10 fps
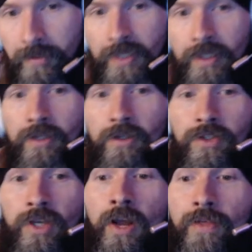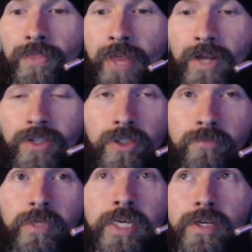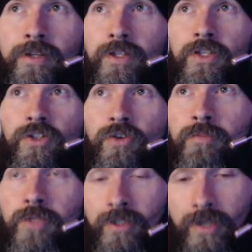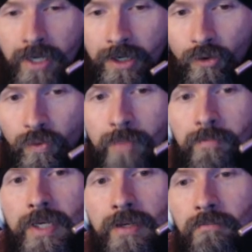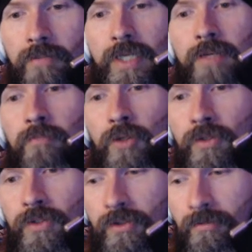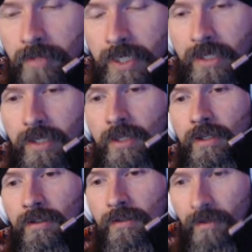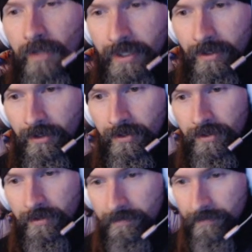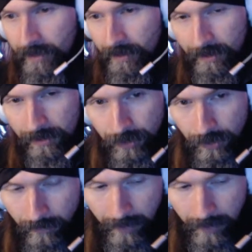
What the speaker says: leaders. That should be in the description. Equipping people to be leaders. So very